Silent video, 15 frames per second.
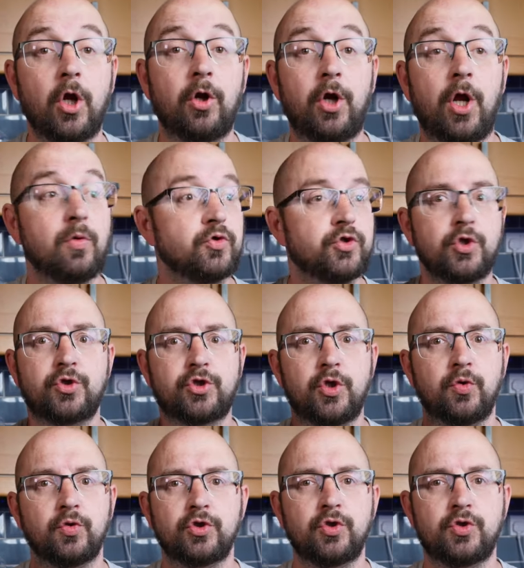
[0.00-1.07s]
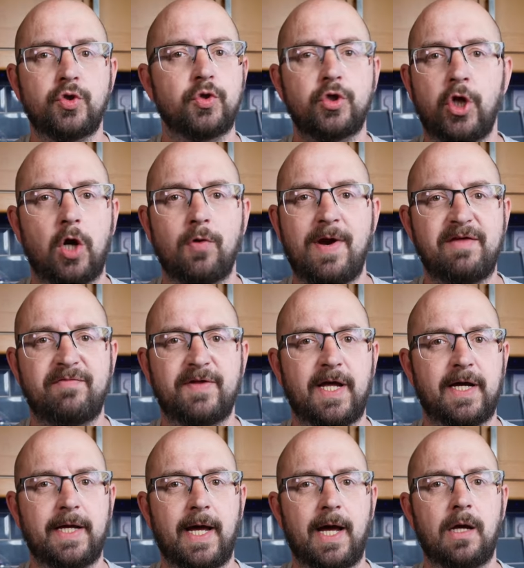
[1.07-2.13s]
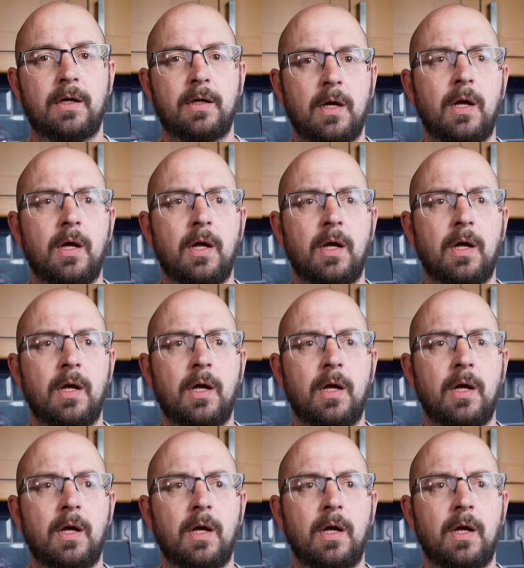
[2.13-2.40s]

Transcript: no, no, too soon, too soon. You're not ready for that yet.